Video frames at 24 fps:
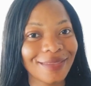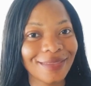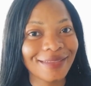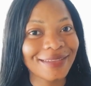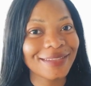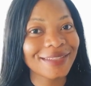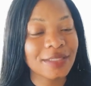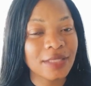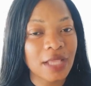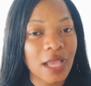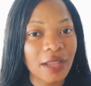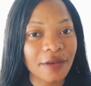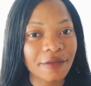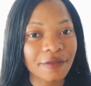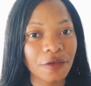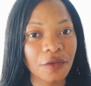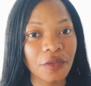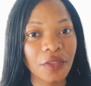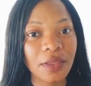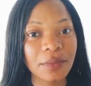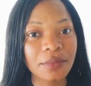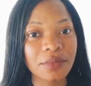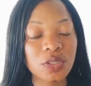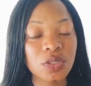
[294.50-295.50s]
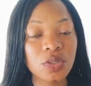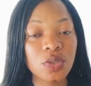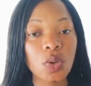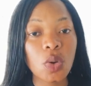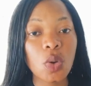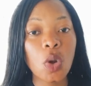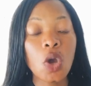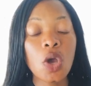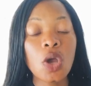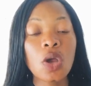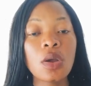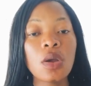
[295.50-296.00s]
it's done for them
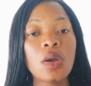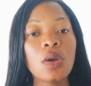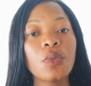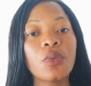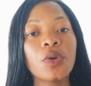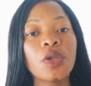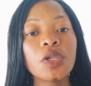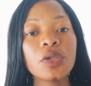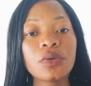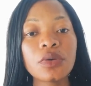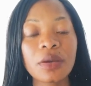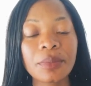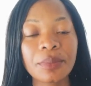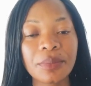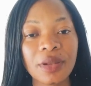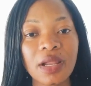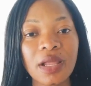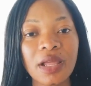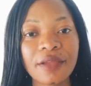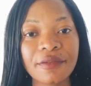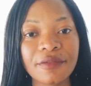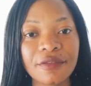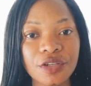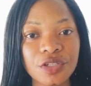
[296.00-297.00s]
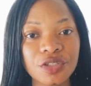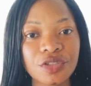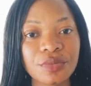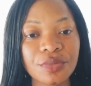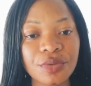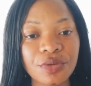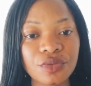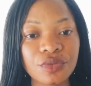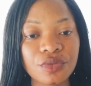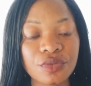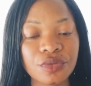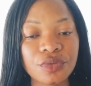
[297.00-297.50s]
so when you apply for a job
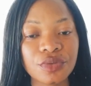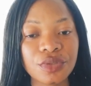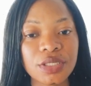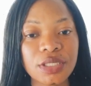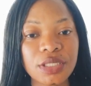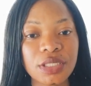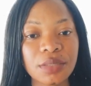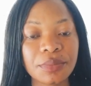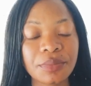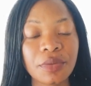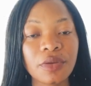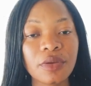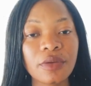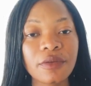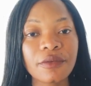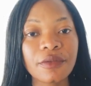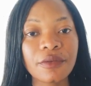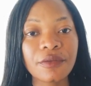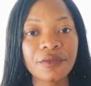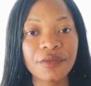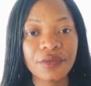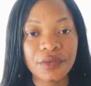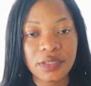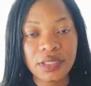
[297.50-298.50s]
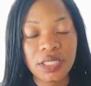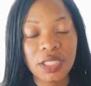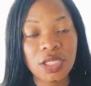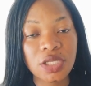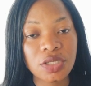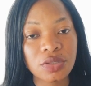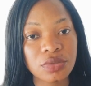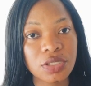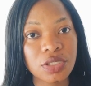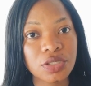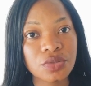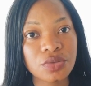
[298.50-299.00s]
on cruise ship the first thing
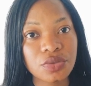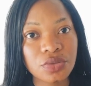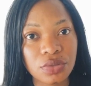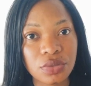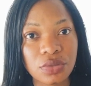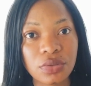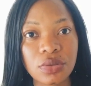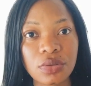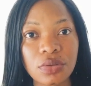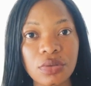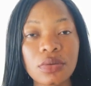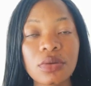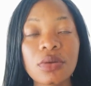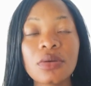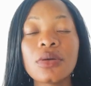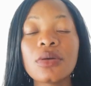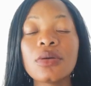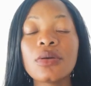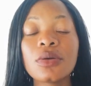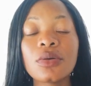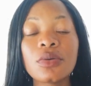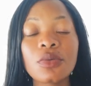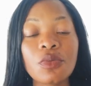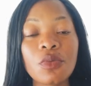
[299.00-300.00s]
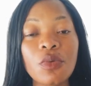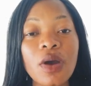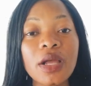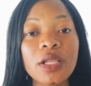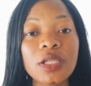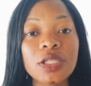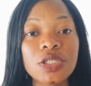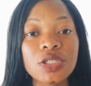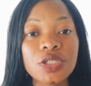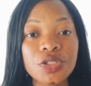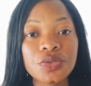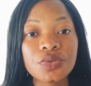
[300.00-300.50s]
you need to know what
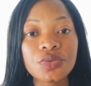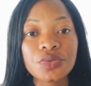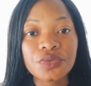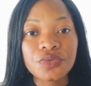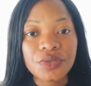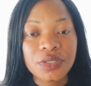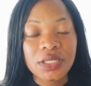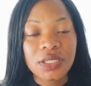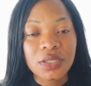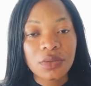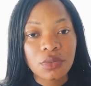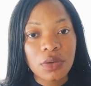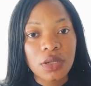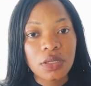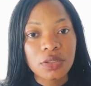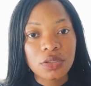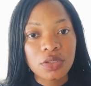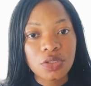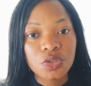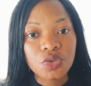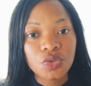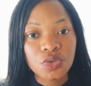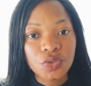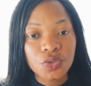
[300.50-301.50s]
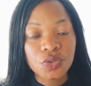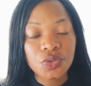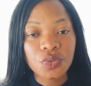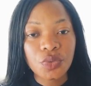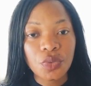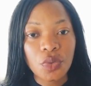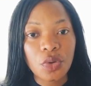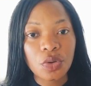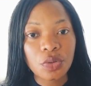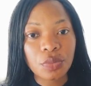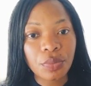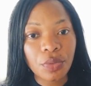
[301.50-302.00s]
you really want to do
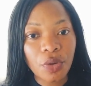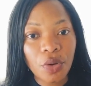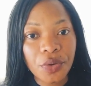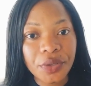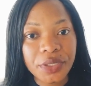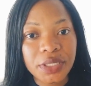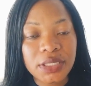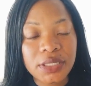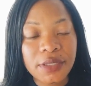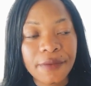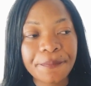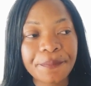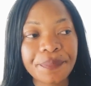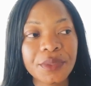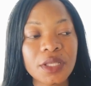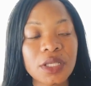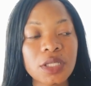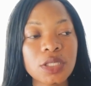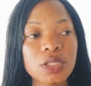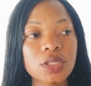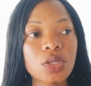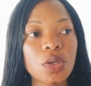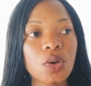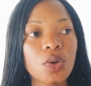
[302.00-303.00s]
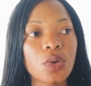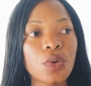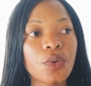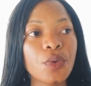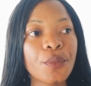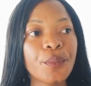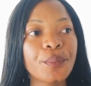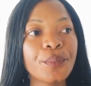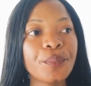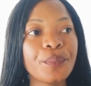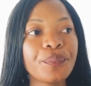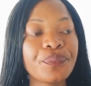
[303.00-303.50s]
on board so
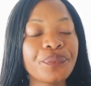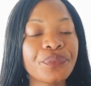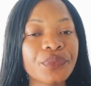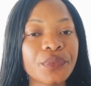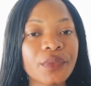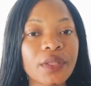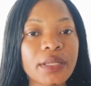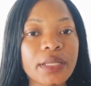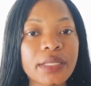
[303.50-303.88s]
um,